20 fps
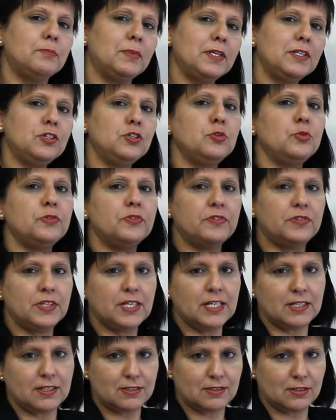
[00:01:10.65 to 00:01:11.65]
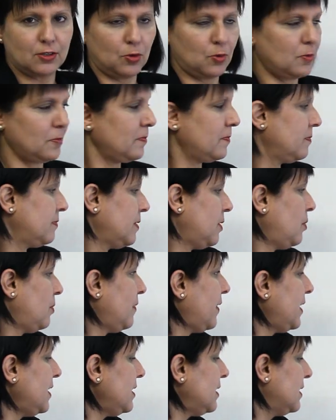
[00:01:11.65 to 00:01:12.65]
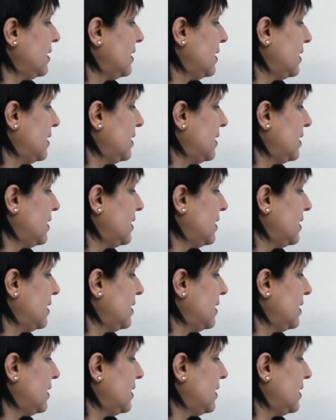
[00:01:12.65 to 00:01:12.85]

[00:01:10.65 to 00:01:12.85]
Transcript: but you think so. All right?